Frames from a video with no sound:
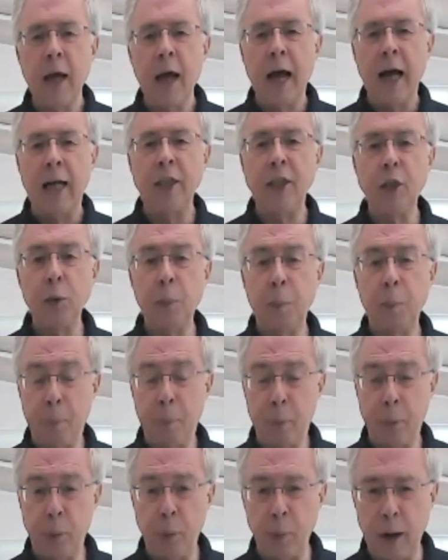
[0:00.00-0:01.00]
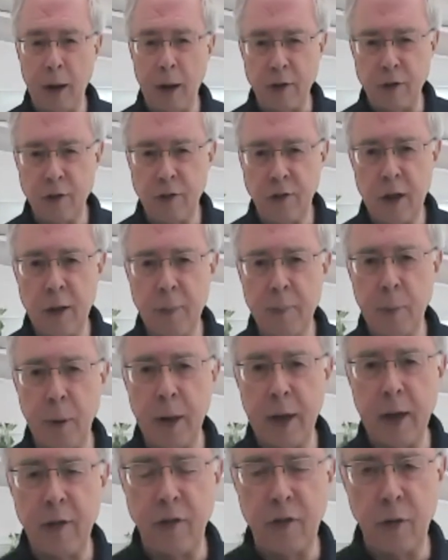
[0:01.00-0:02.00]
and you press
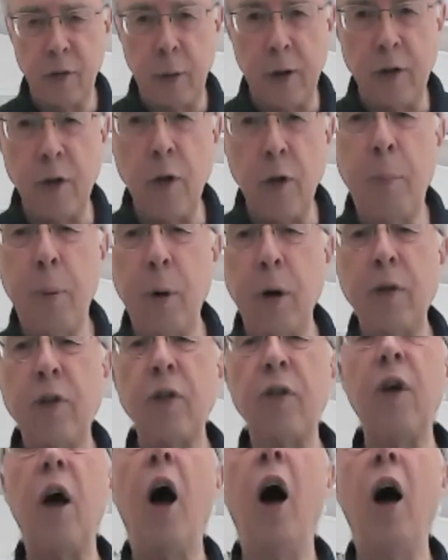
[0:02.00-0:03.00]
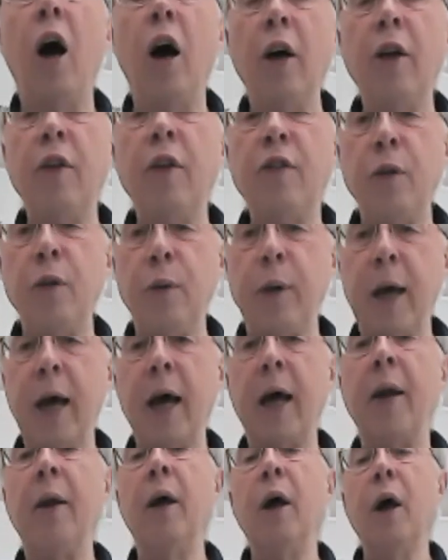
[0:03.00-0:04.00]
deeply into it. You press as hard as you
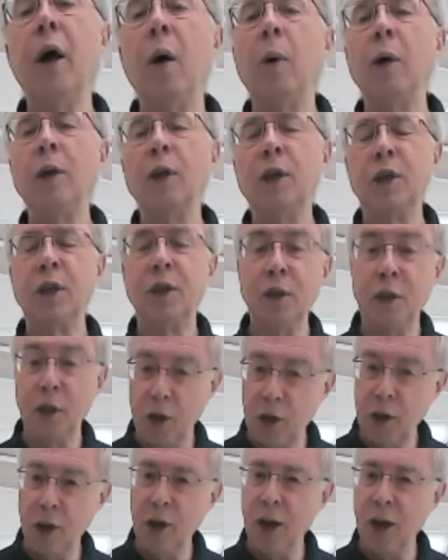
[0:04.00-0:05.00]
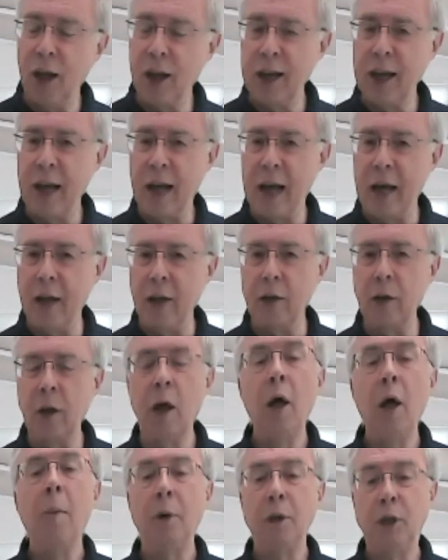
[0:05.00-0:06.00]
can, which can hurt like hell,
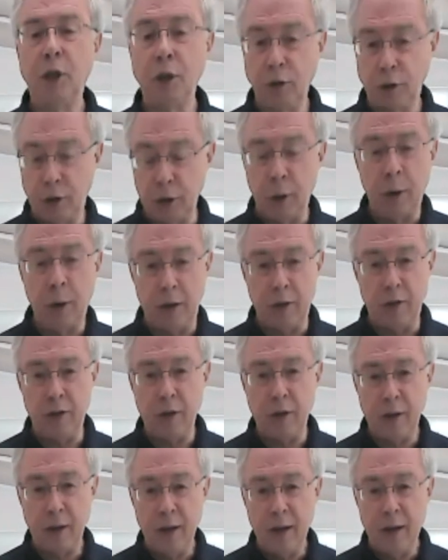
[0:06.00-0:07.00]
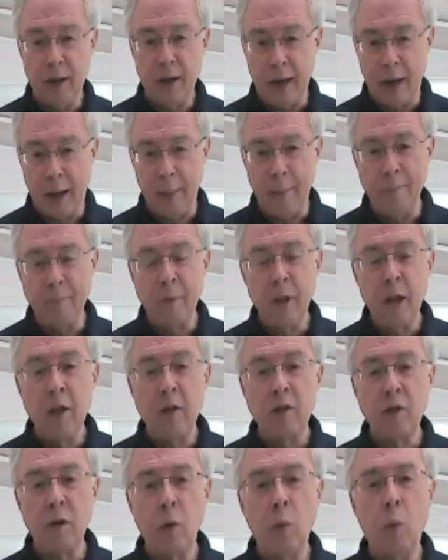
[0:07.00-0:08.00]
but you do it. Yeah.
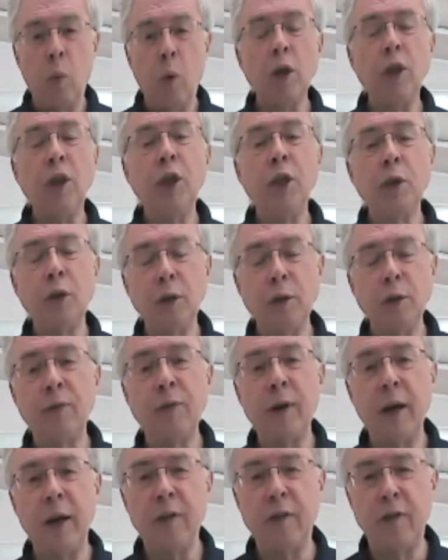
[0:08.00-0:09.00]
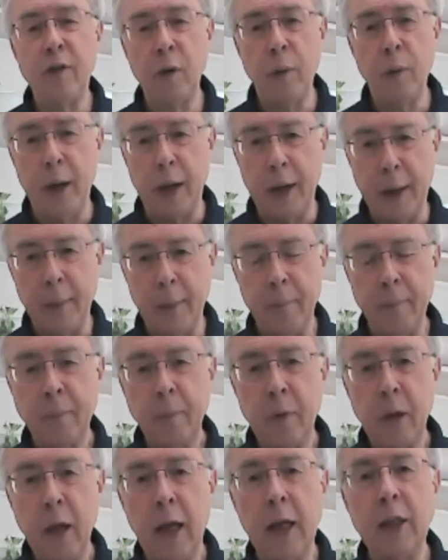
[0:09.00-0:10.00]
So what you're in effect doing
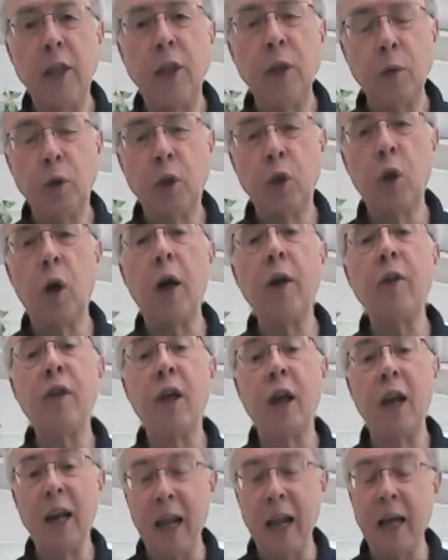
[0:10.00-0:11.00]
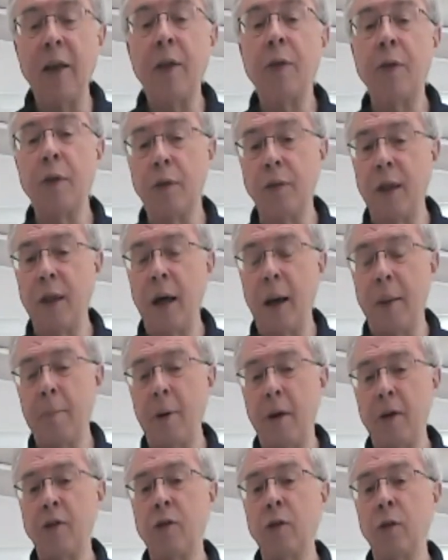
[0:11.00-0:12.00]
is you're trying to lengthen that
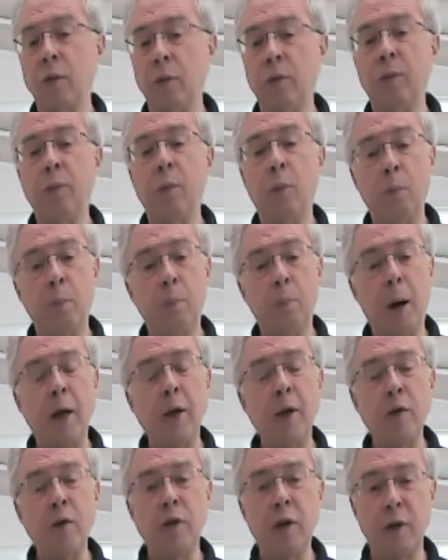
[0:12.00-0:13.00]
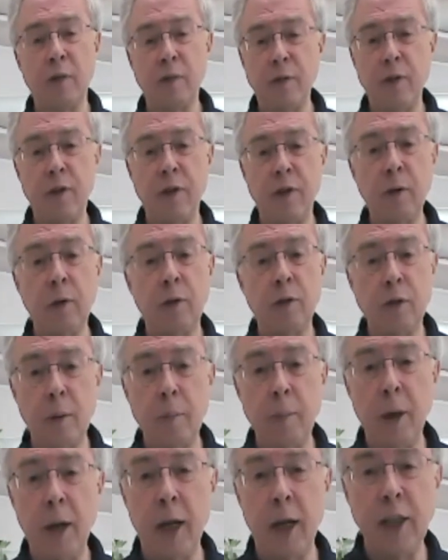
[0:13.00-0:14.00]
muscle by using a physical
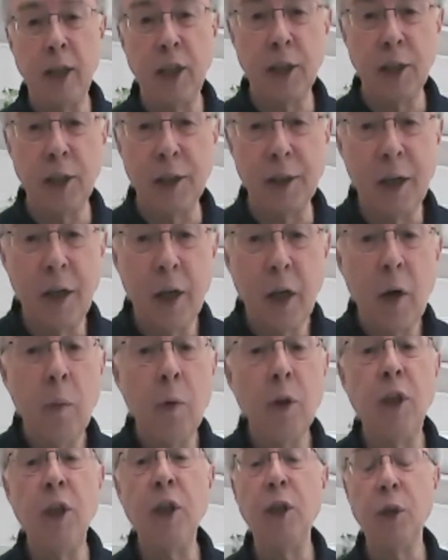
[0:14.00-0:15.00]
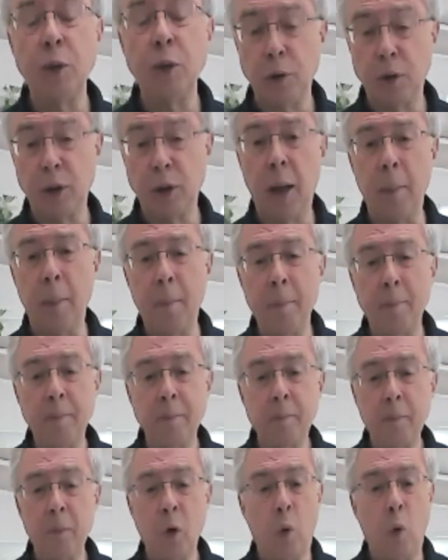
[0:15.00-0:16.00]
stimulation, which is your thumb
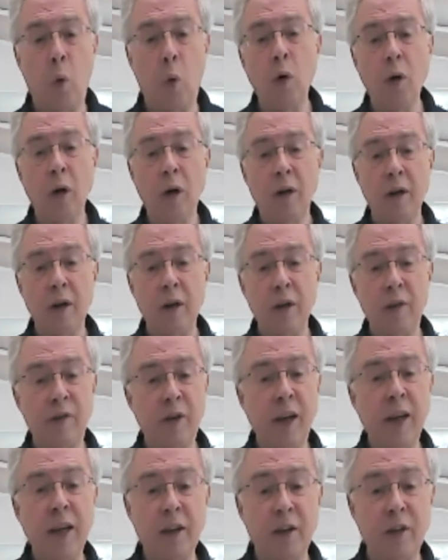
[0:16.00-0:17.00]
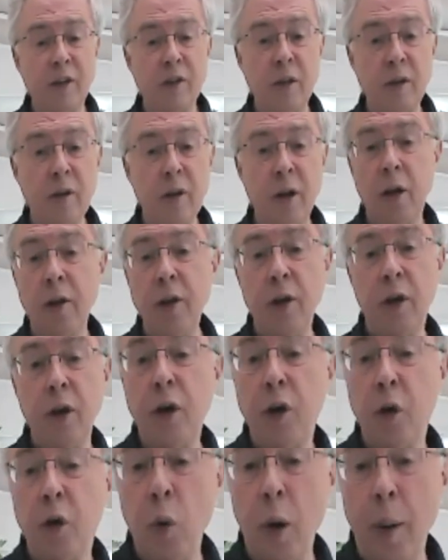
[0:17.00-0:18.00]
or fingers. You know, you
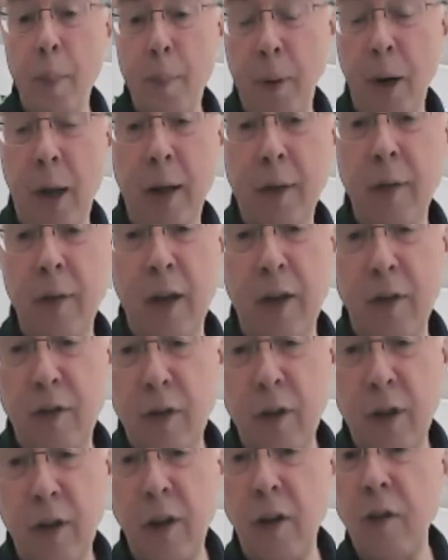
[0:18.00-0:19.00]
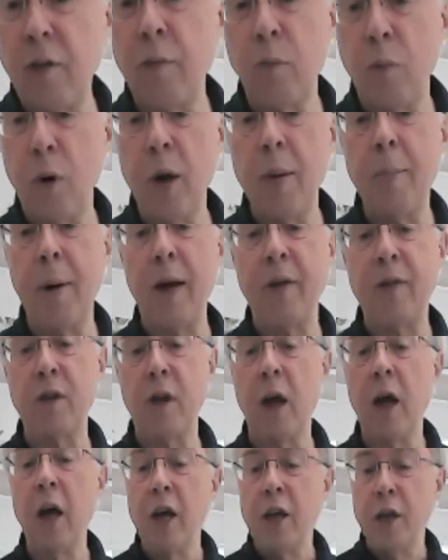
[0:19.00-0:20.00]
can grip like this. It doesn't really matter.
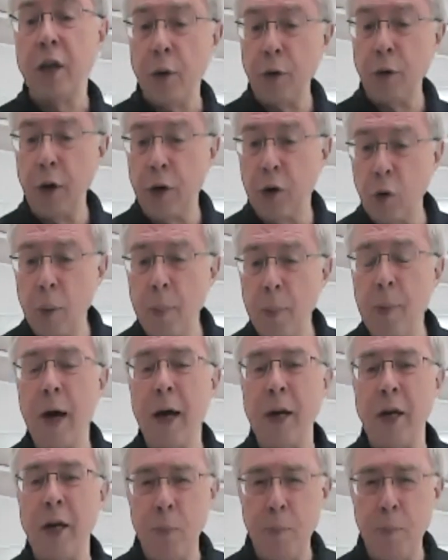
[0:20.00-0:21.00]
You can grip it and you